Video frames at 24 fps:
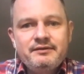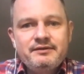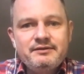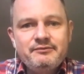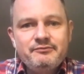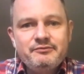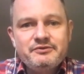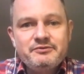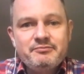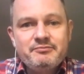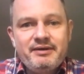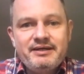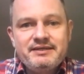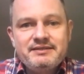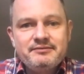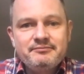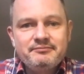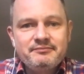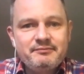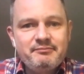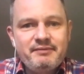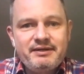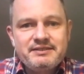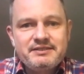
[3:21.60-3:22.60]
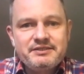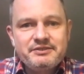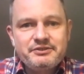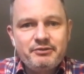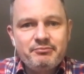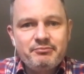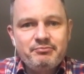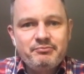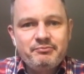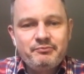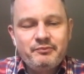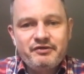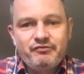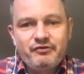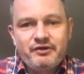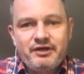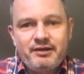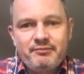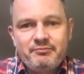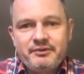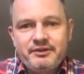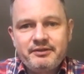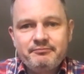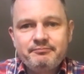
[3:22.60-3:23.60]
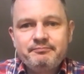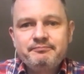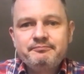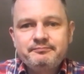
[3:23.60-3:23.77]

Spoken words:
It was amazing job, wonderful company.